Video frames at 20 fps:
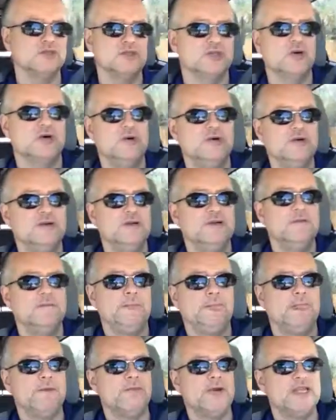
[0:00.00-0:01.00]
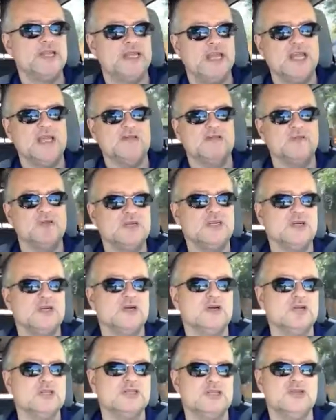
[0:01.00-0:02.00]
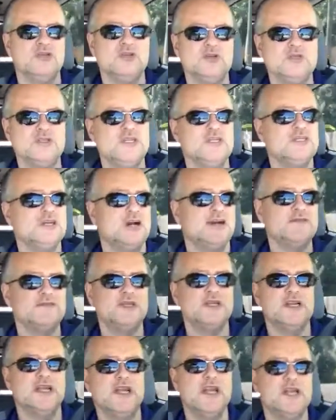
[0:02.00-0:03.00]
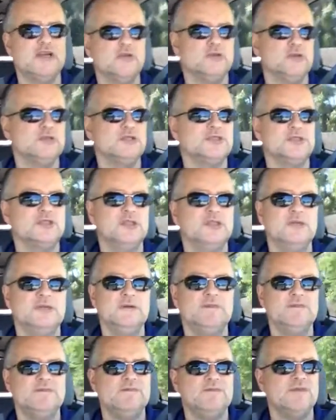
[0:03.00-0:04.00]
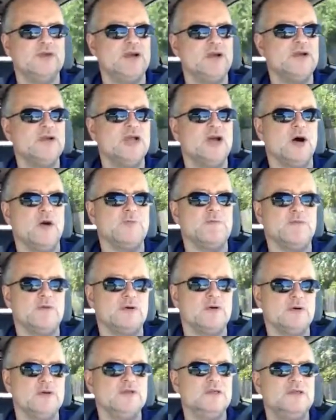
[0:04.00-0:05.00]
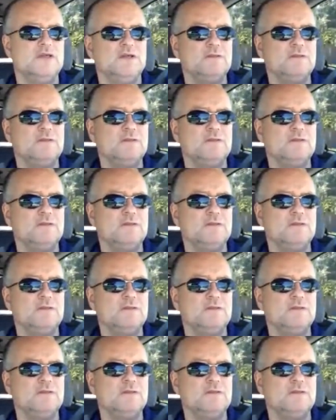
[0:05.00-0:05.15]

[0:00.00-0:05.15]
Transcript: So, but again, really encourage you to use these offset angles. Very helpful.